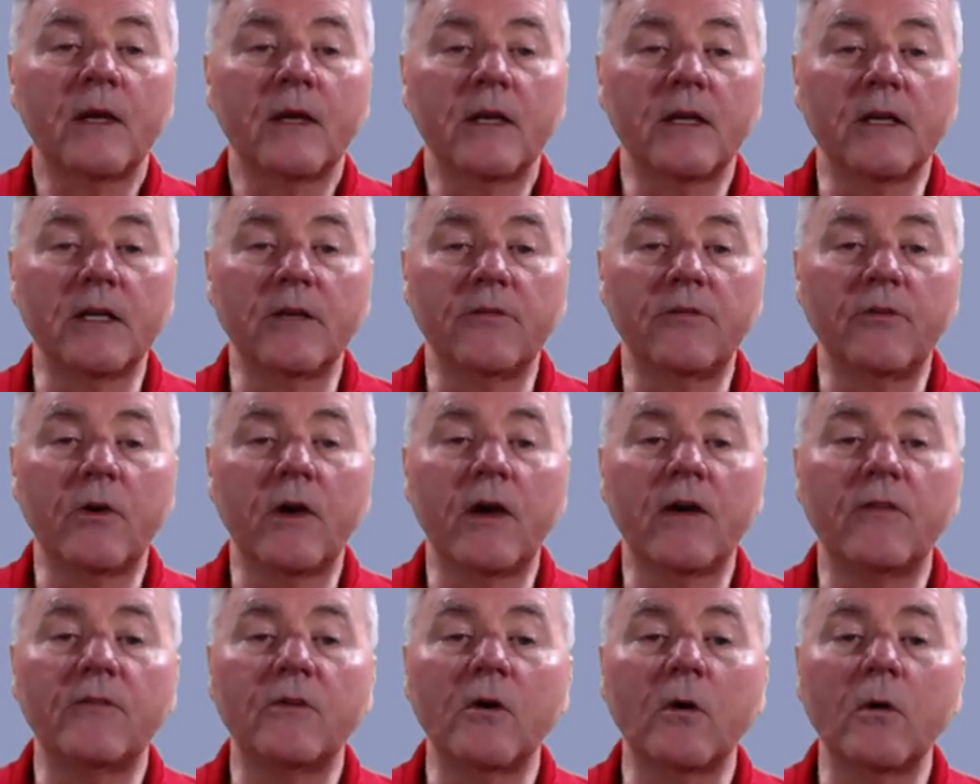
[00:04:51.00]
If you
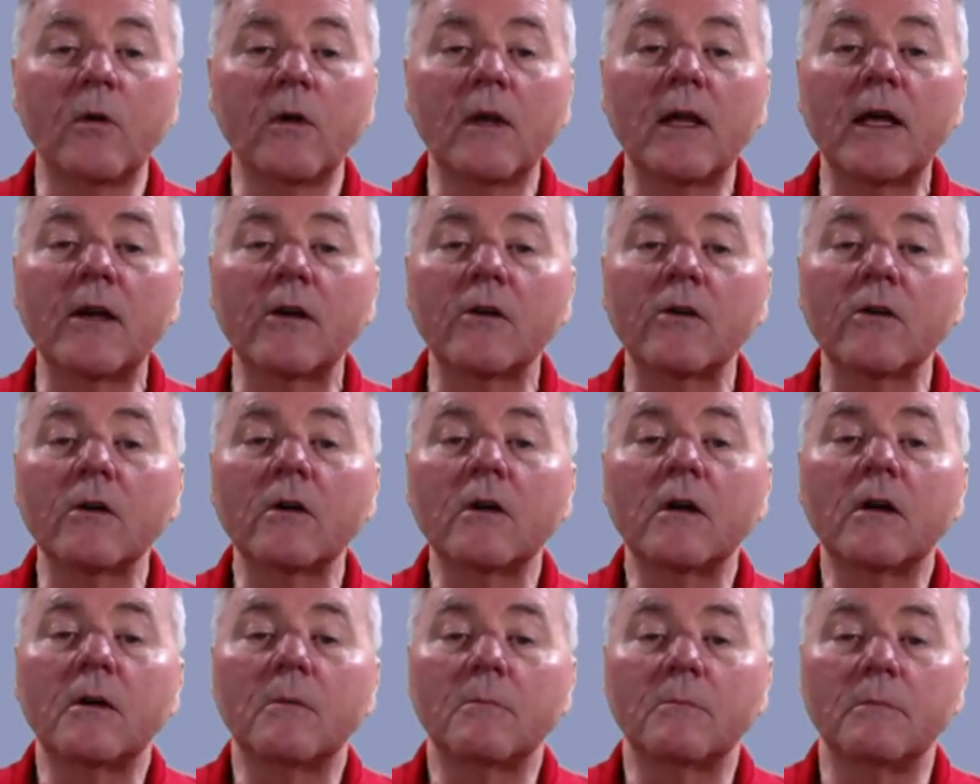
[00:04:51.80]
have no
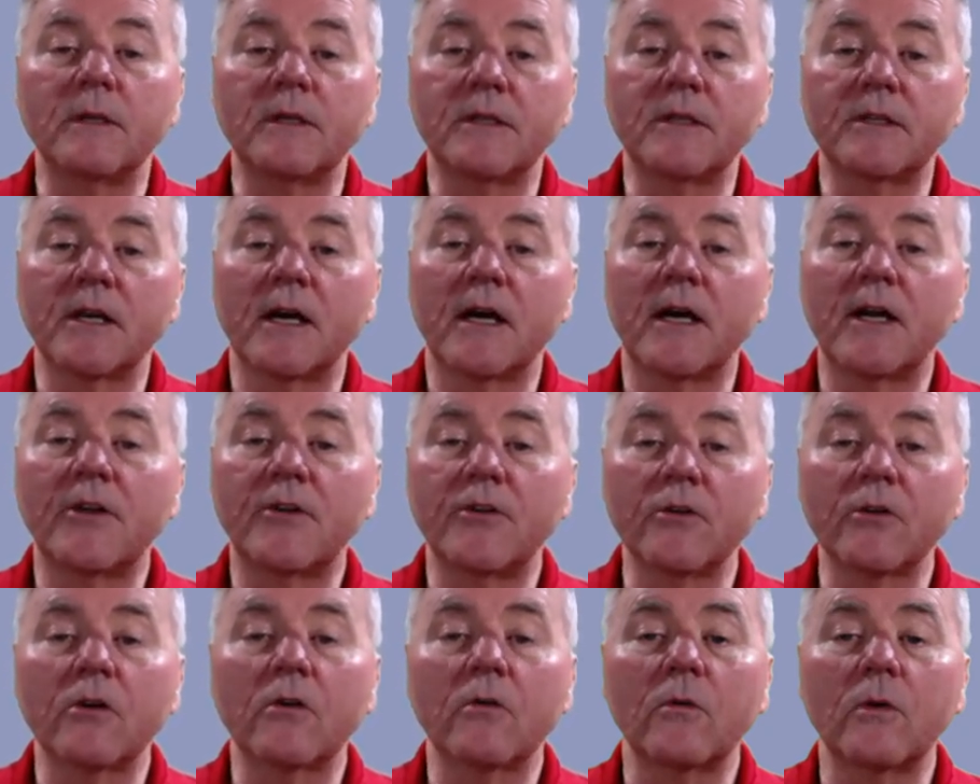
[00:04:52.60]
letter beside
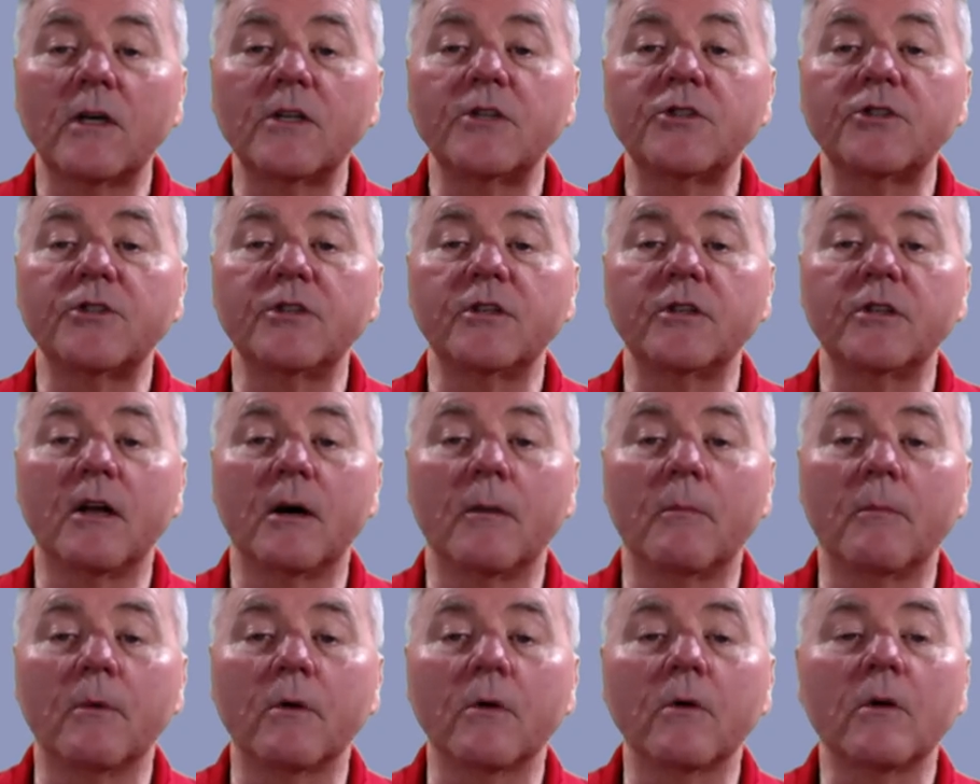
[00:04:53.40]
your question
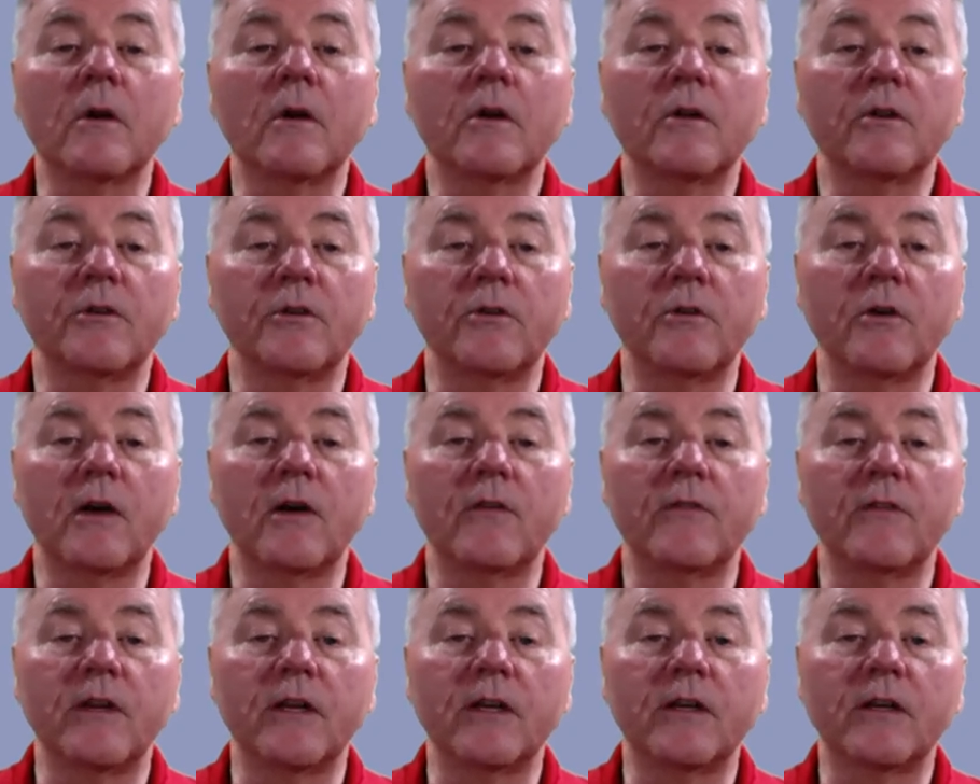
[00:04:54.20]
number, you
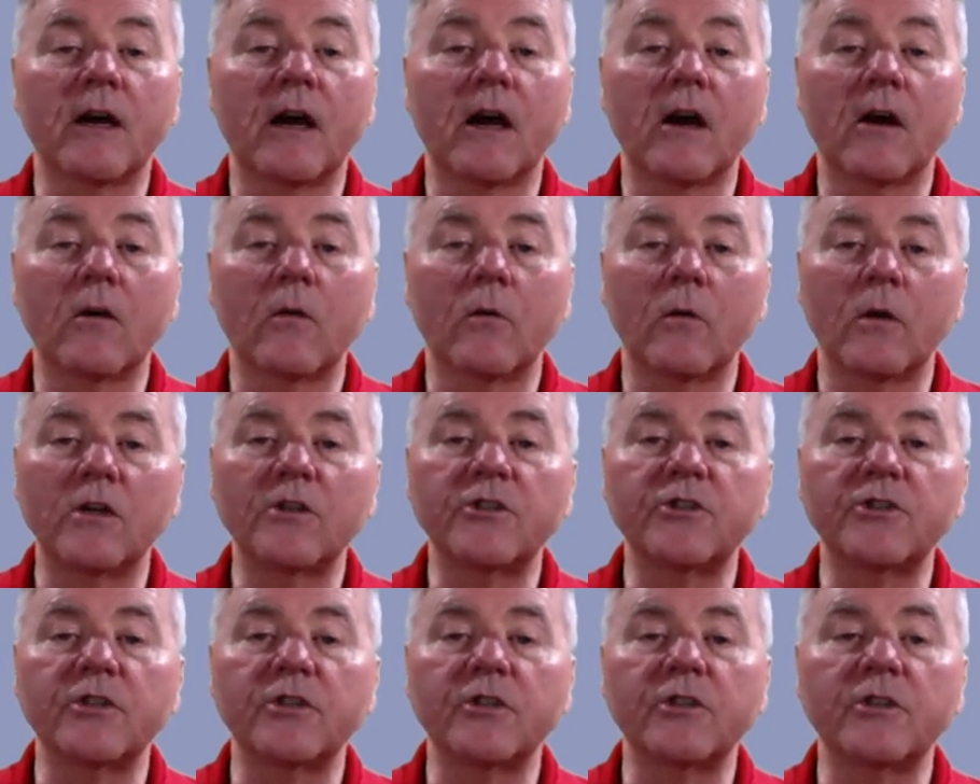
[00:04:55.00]
have the entire
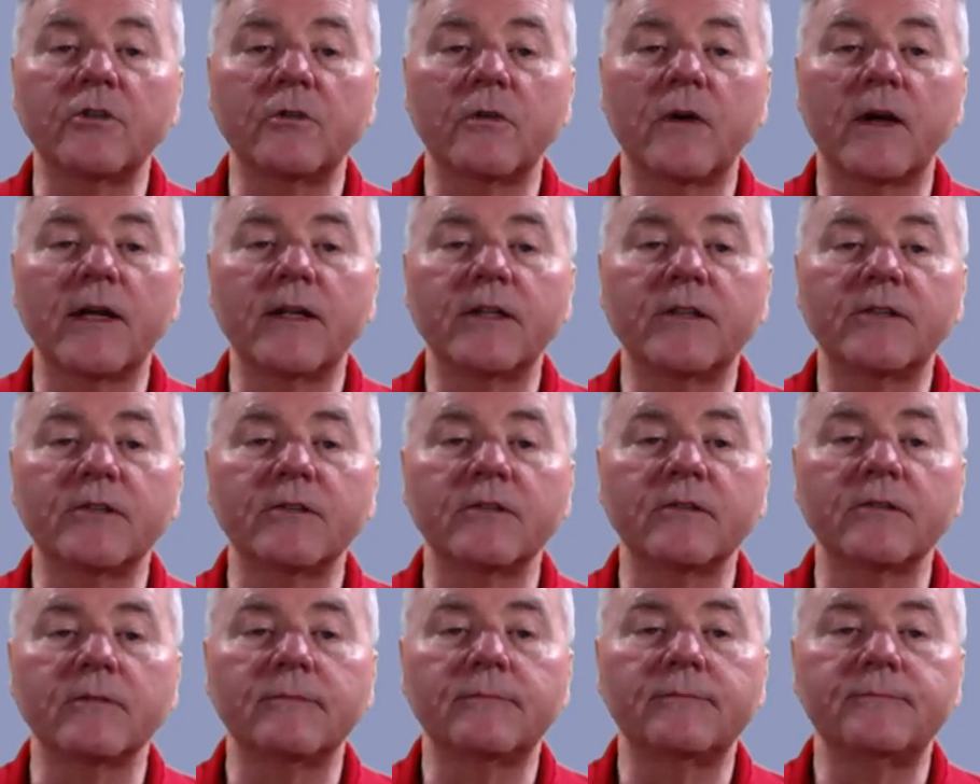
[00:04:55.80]
question to
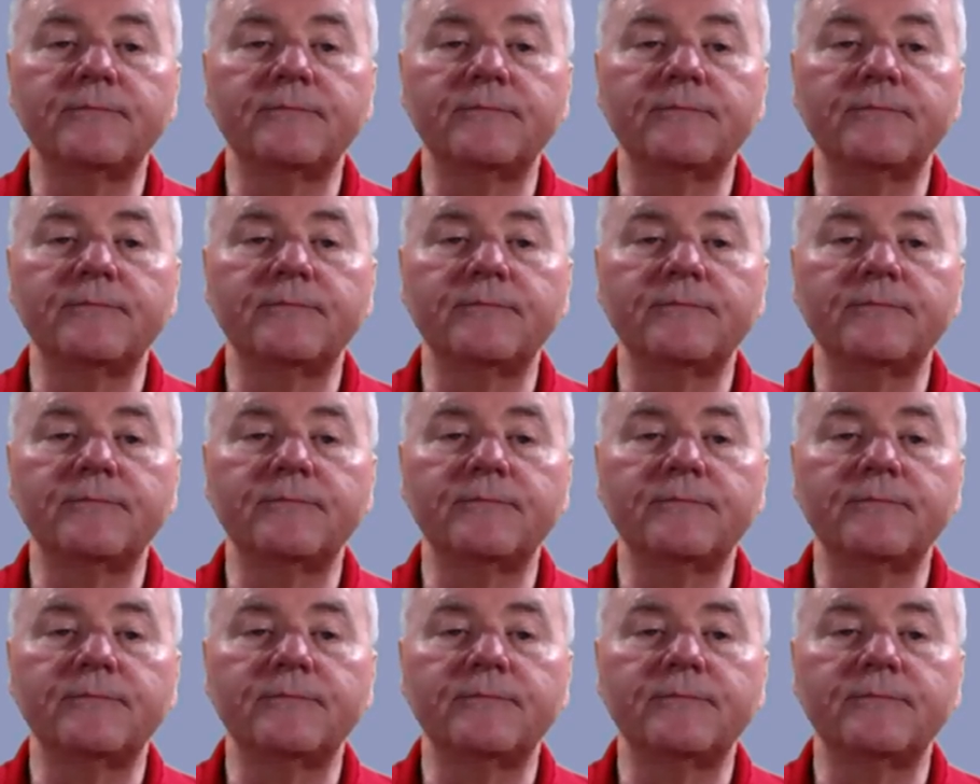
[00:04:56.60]
answer.